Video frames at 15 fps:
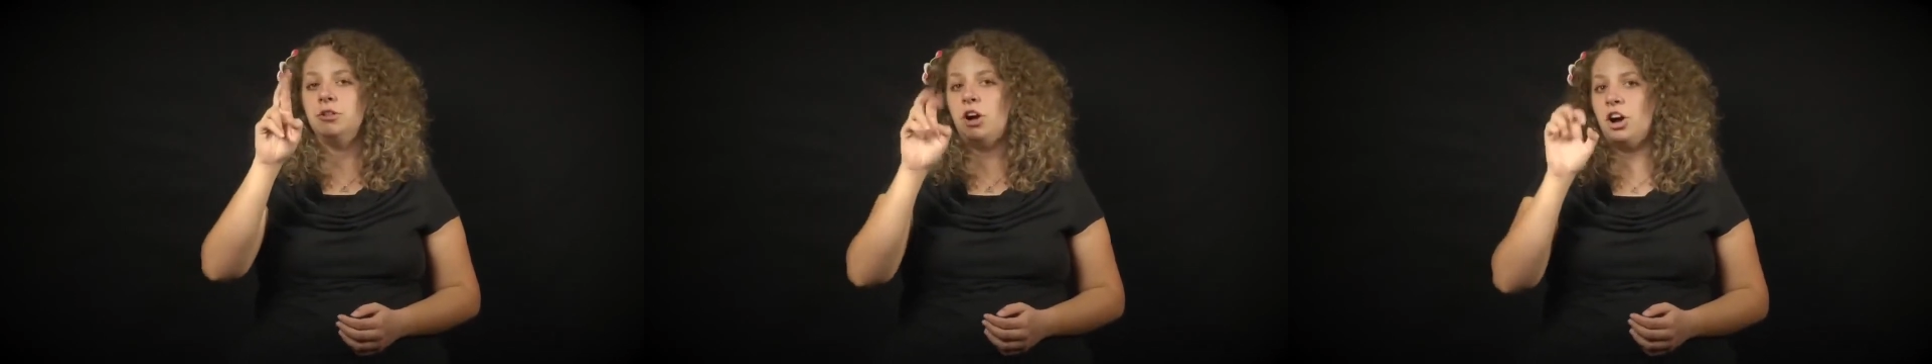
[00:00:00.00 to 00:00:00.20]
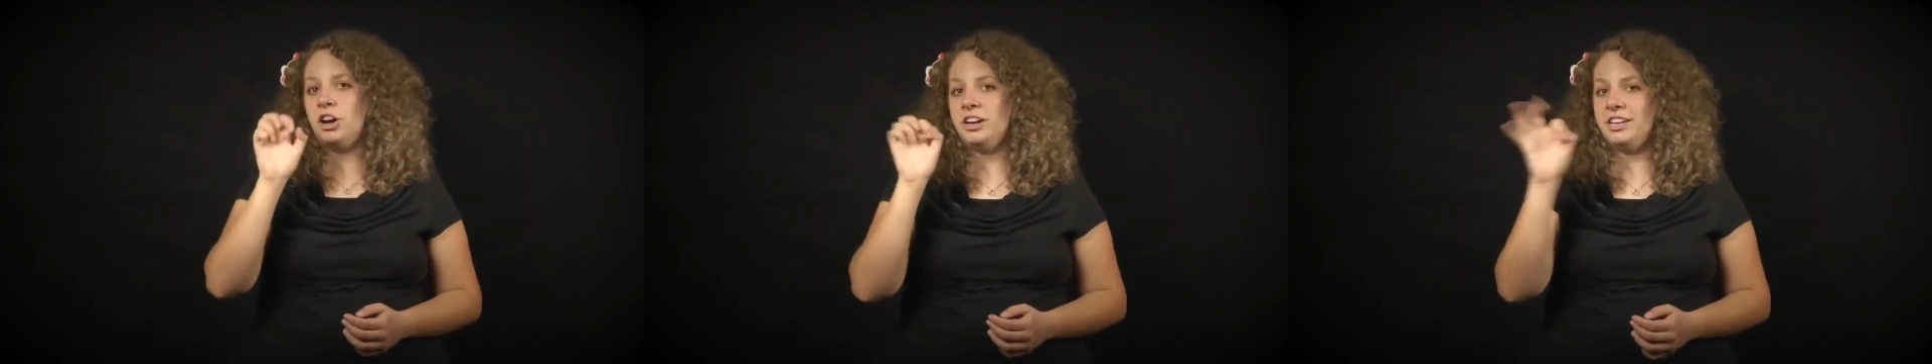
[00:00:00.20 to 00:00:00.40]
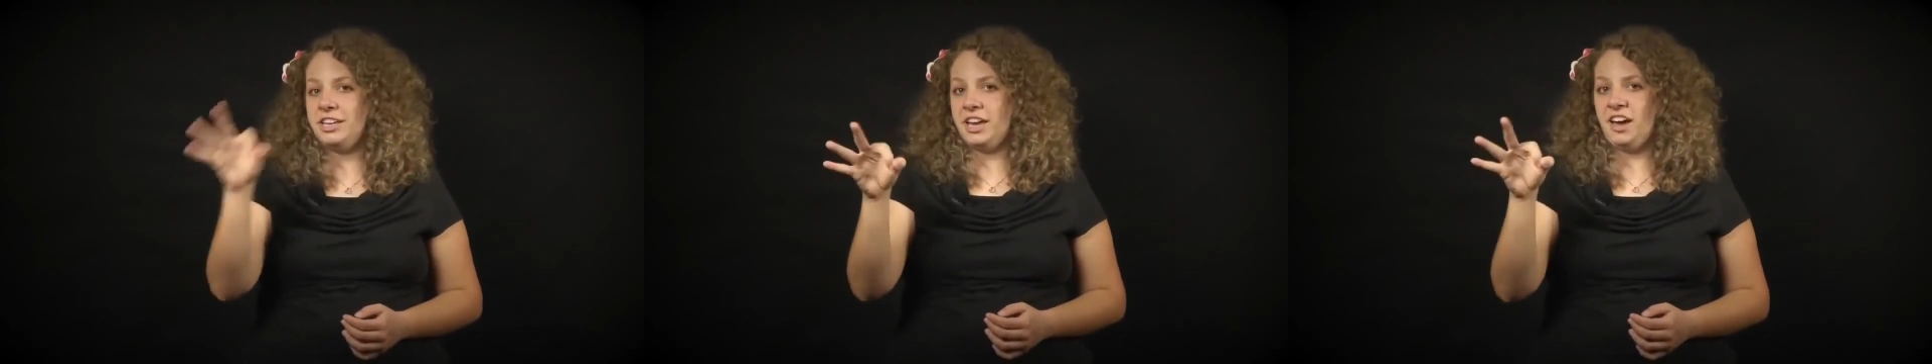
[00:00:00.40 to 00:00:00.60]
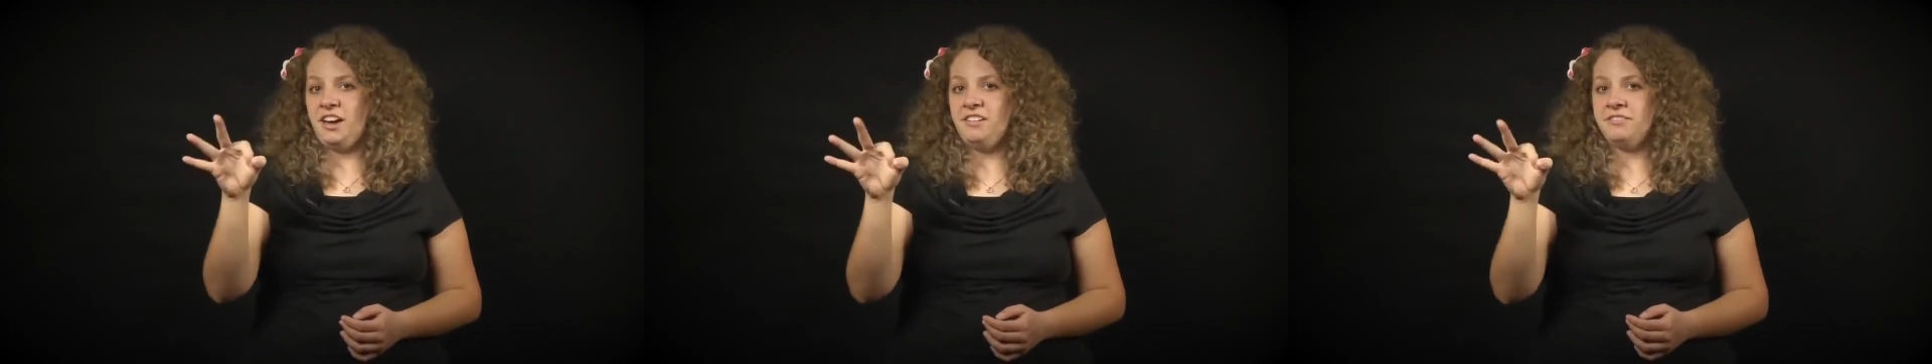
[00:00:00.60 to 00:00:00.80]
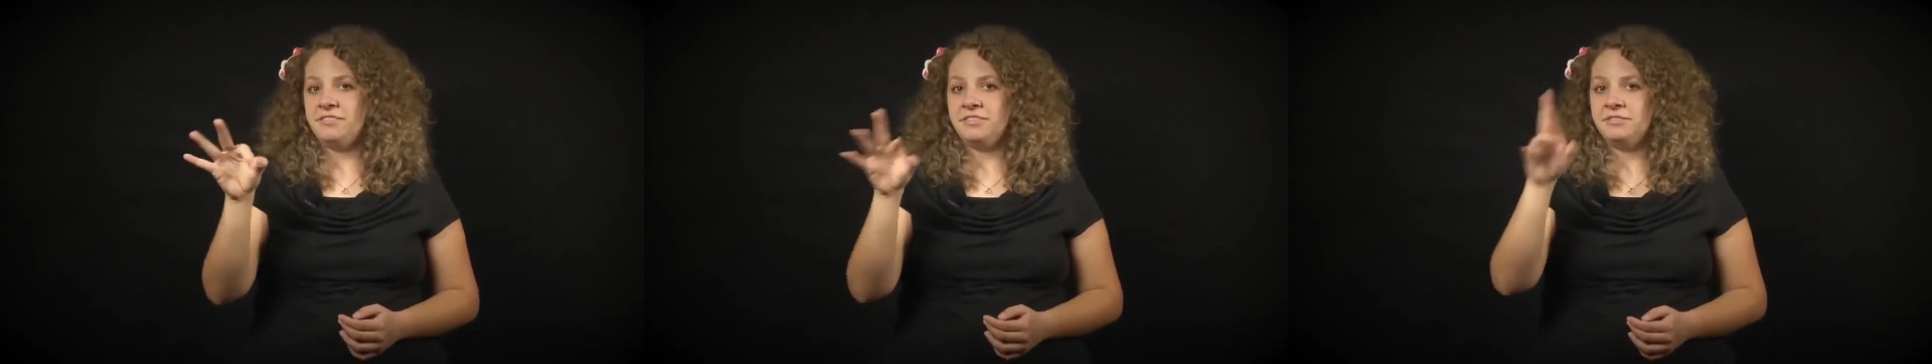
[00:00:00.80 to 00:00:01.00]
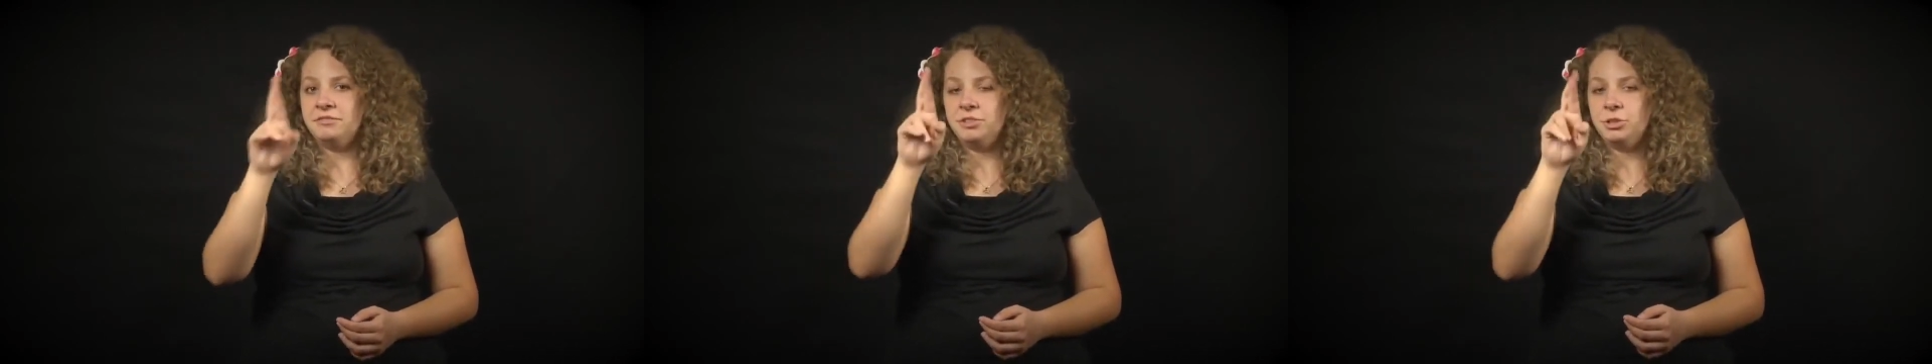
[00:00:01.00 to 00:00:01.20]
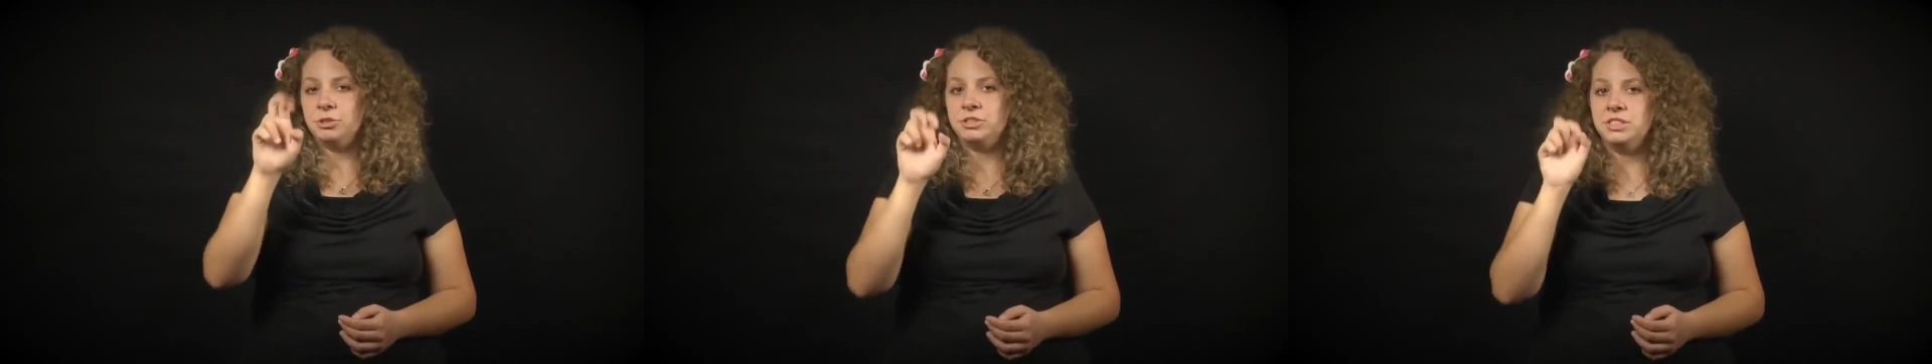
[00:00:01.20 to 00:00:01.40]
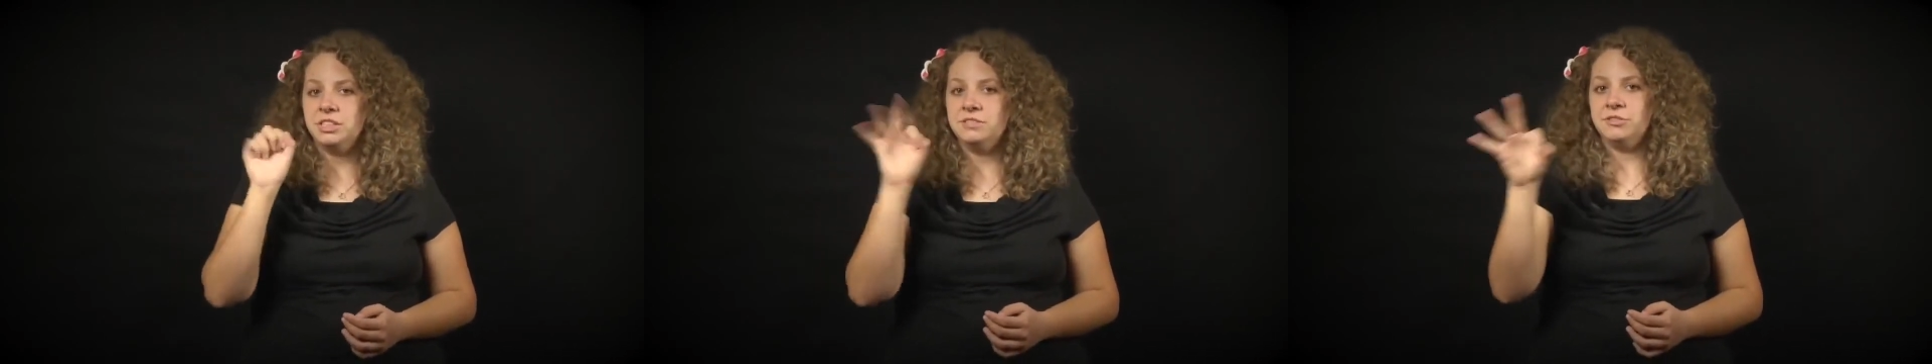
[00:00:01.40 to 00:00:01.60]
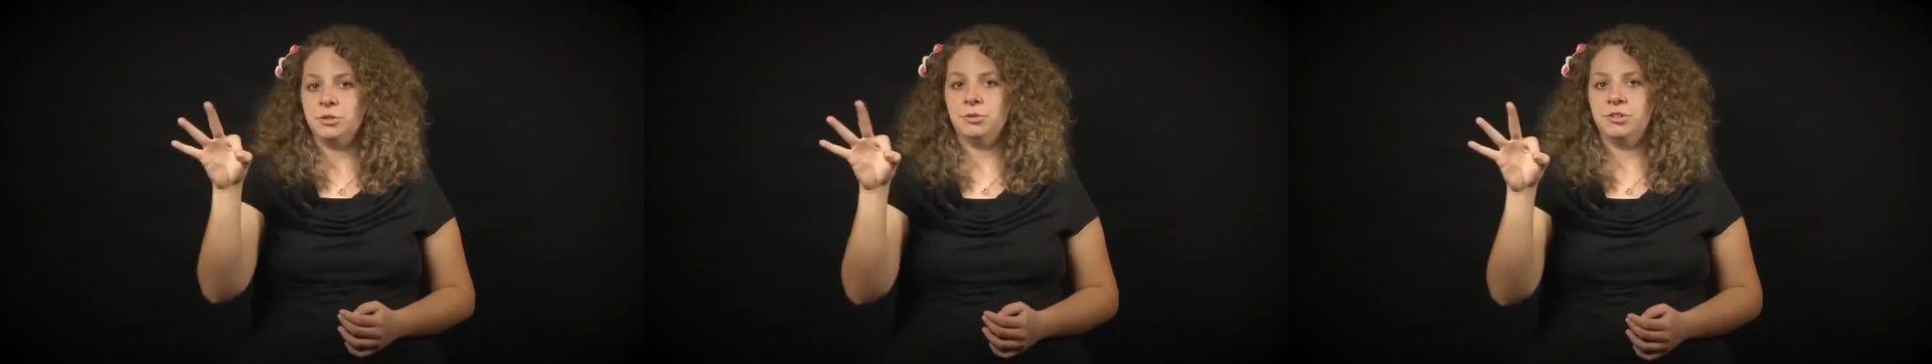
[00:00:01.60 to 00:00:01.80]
REF, you'll see for